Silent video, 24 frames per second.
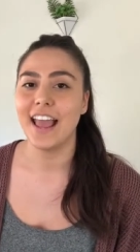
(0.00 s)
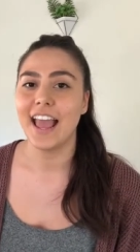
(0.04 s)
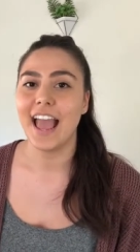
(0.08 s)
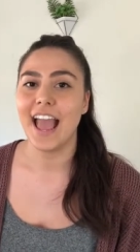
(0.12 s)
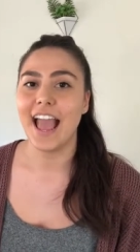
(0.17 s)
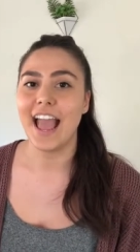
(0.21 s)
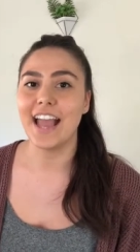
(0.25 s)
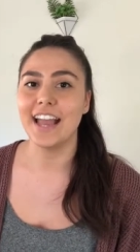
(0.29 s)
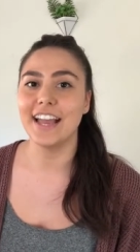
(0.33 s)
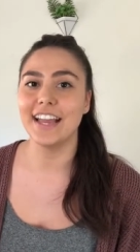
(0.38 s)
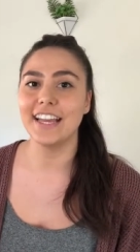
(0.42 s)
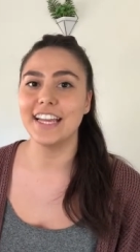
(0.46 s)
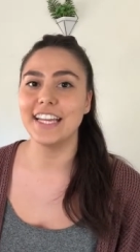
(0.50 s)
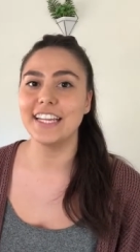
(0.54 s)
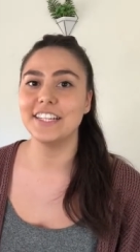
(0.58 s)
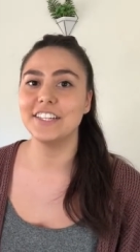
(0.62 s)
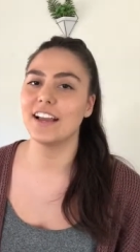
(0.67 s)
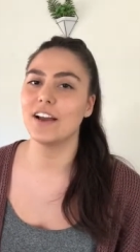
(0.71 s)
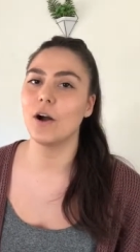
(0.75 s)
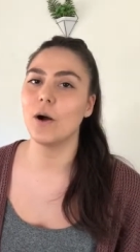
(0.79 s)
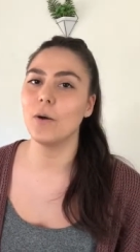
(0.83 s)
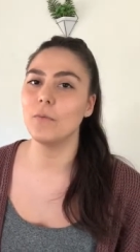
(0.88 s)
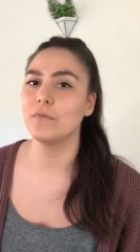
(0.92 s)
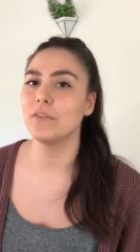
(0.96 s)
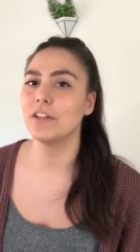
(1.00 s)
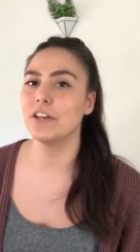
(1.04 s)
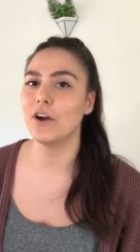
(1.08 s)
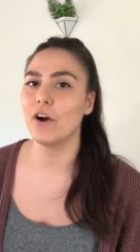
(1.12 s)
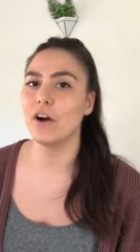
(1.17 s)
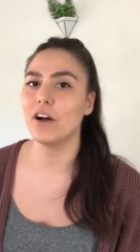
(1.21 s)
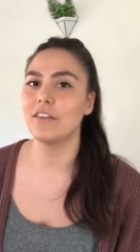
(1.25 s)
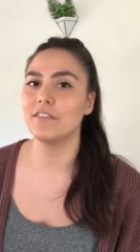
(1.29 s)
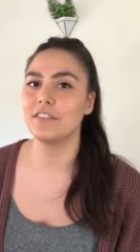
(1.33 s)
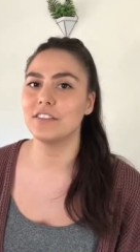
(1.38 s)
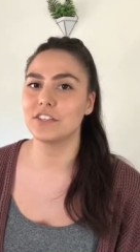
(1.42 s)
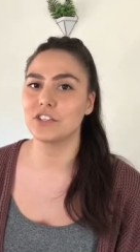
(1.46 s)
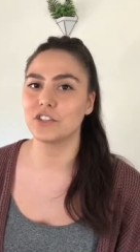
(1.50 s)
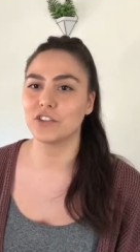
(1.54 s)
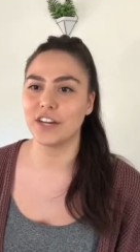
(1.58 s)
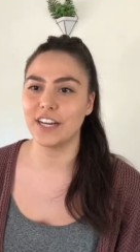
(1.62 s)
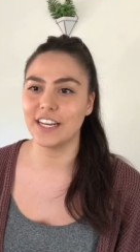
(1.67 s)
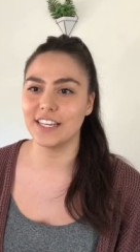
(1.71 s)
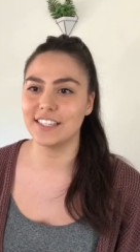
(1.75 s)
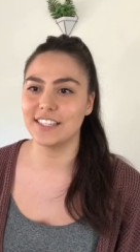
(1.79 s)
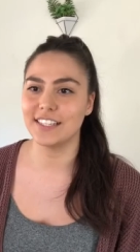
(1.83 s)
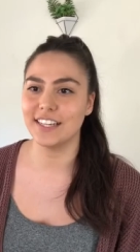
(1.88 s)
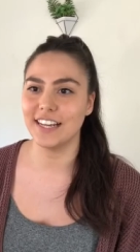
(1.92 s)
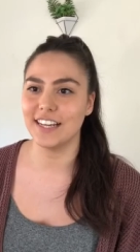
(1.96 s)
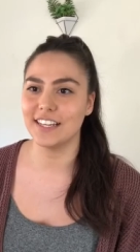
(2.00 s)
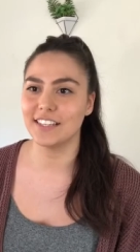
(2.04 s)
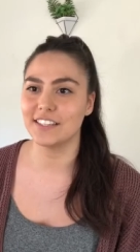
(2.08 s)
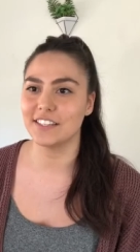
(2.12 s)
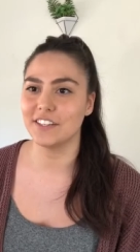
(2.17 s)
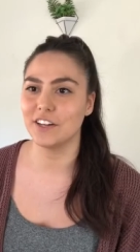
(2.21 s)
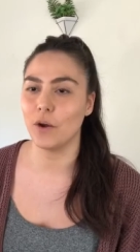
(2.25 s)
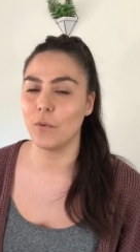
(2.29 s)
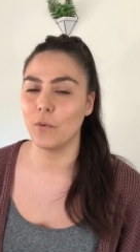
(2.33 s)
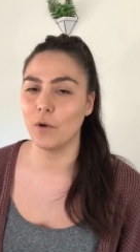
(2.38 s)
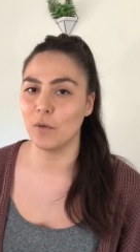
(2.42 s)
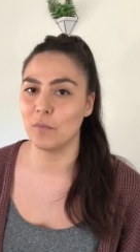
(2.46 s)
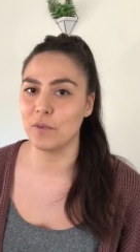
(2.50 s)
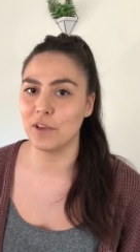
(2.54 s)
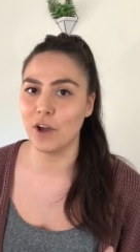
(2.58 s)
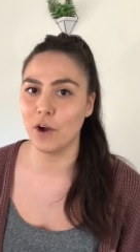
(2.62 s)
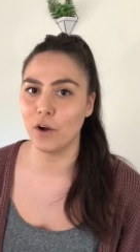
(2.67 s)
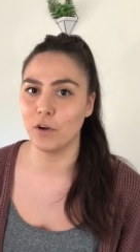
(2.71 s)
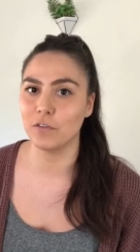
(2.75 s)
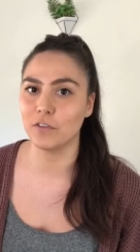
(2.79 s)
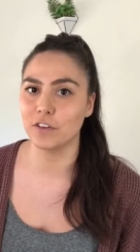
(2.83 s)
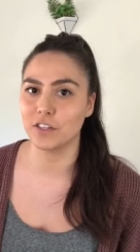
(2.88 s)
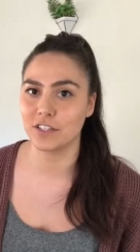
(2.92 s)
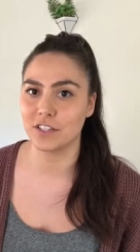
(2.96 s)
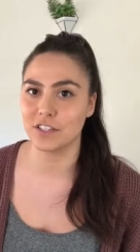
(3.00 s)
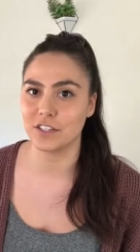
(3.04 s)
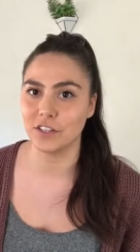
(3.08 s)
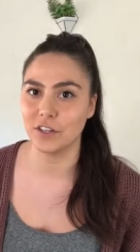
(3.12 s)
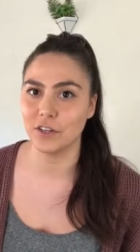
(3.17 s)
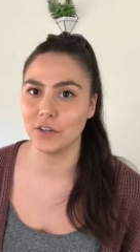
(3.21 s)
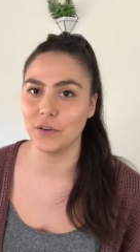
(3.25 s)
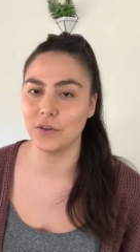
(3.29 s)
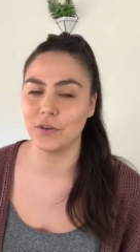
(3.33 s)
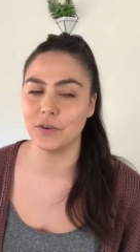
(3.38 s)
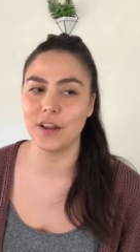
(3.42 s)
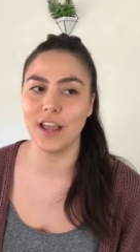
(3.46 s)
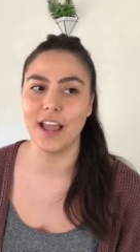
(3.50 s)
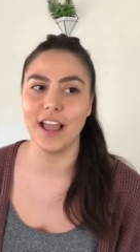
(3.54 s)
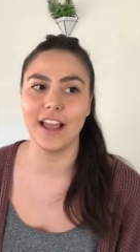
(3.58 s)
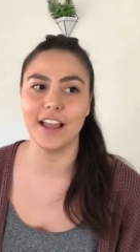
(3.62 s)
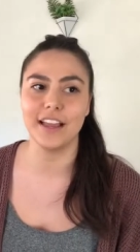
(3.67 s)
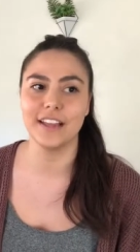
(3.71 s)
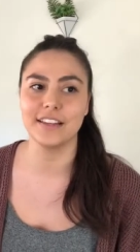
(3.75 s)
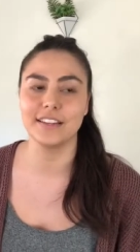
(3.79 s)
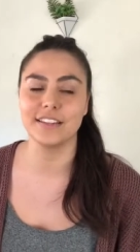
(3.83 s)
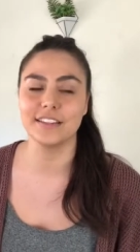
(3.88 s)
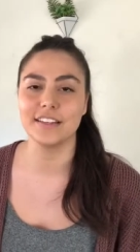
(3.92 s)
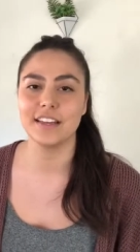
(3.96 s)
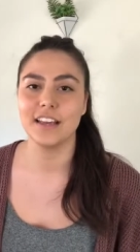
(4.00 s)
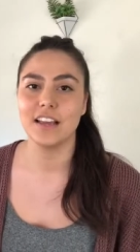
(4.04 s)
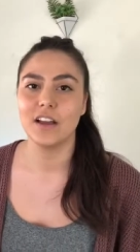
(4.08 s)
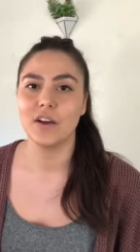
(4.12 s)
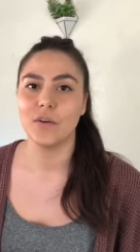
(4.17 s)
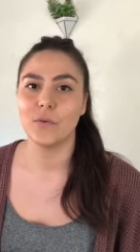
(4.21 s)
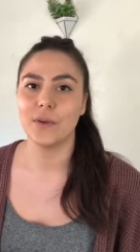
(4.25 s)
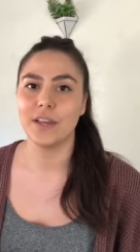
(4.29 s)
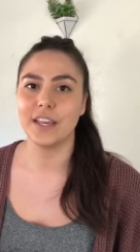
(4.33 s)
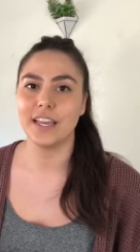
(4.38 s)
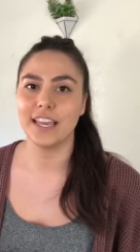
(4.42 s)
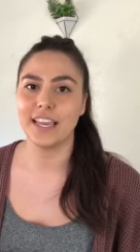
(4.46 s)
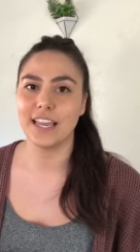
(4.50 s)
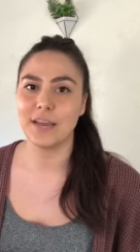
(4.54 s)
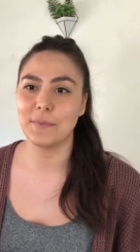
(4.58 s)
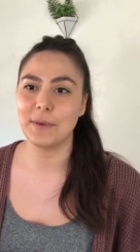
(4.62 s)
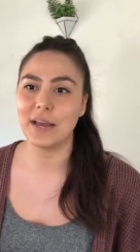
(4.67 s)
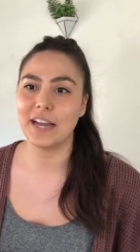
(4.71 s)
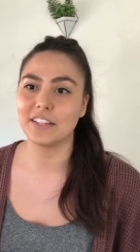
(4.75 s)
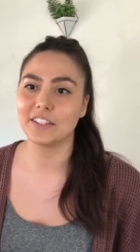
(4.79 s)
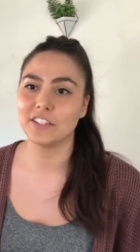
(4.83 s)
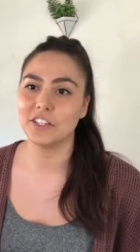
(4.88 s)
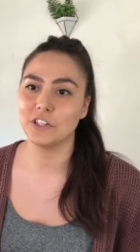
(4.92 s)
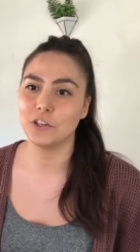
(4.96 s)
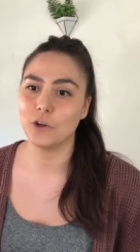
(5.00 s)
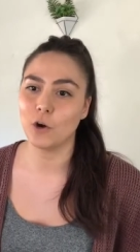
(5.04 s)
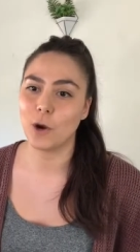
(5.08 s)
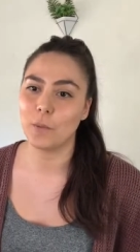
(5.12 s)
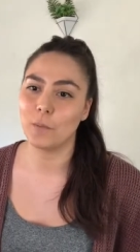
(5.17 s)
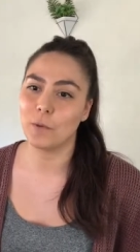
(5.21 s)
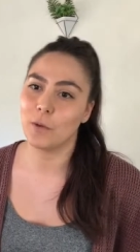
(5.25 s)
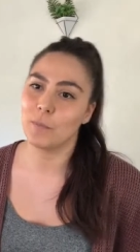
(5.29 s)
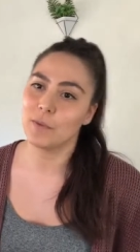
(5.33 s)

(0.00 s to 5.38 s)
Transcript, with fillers: And hopefully all of this craziness, you know, will be over soon and we can get back to normal.